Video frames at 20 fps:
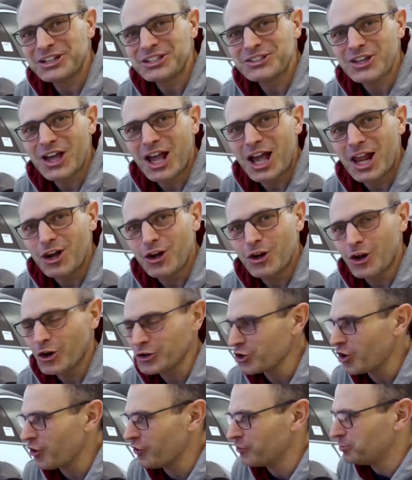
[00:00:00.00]
is a
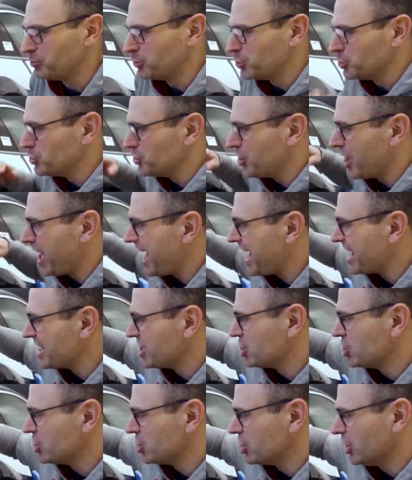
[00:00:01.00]
lot of
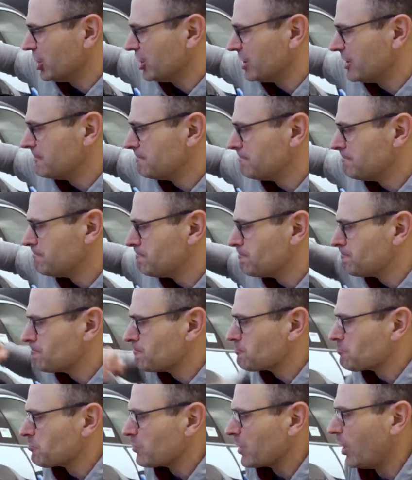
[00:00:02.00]
protection
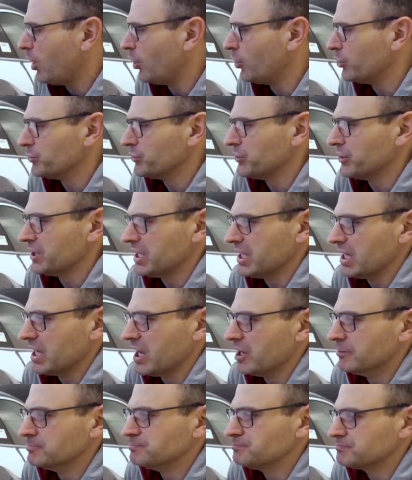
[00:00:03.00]
on
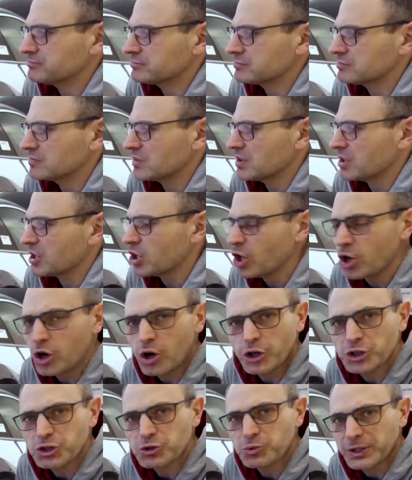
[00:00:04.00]
the
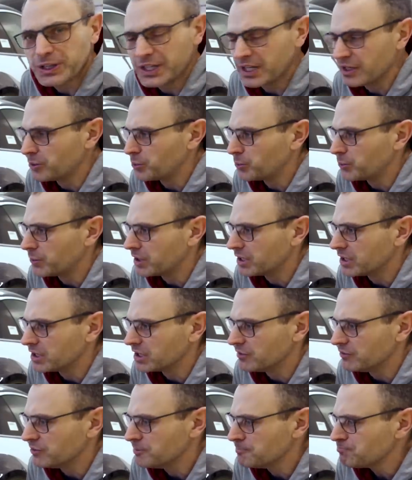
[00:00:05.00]
cars when they
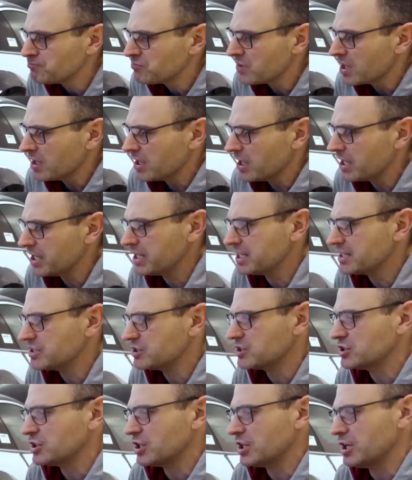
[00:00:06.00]
arrive. It
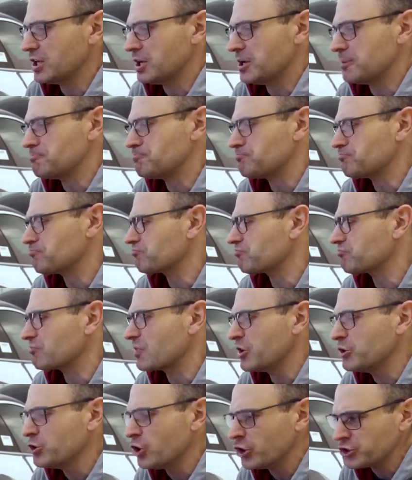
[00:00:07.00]
is
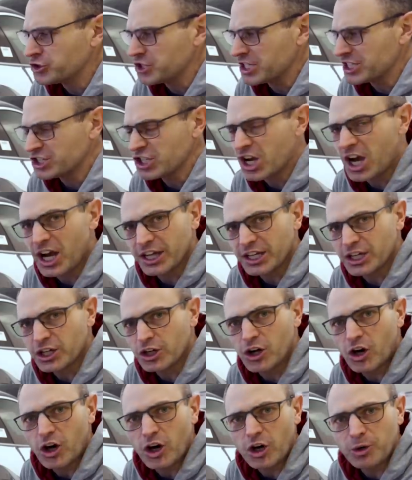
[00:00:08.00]
not the entire
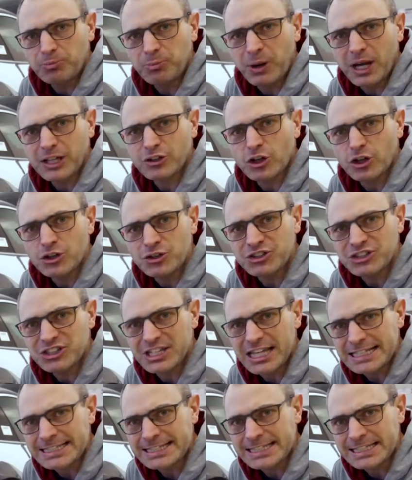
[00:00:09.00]
car, but on
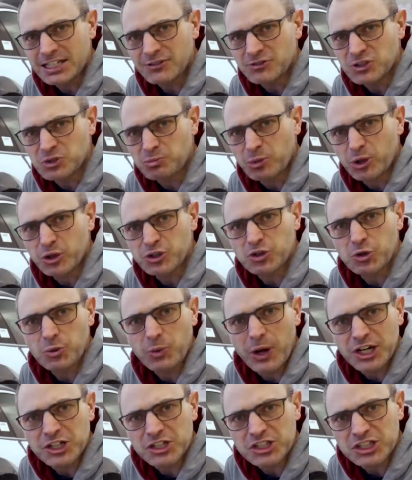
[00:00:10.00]
sensitive spots
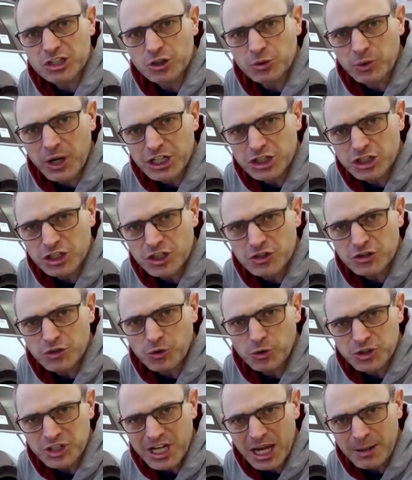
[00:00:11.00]
where scratches
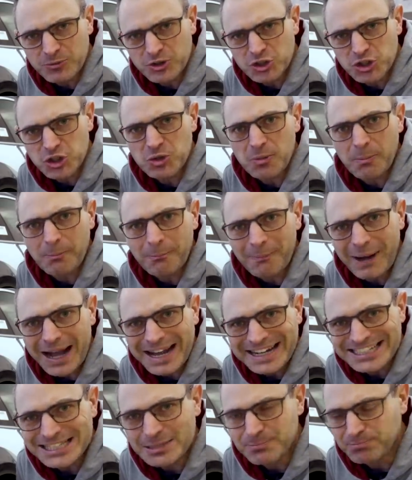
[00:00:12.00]
or damages
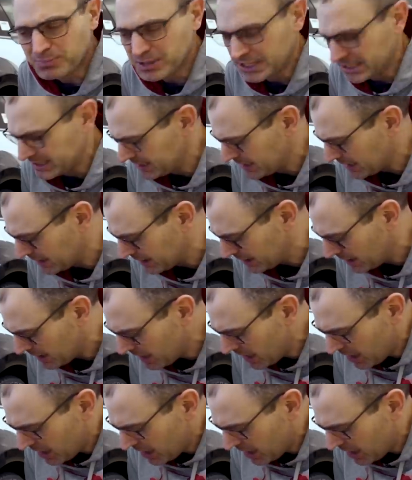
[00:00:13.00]
might be done.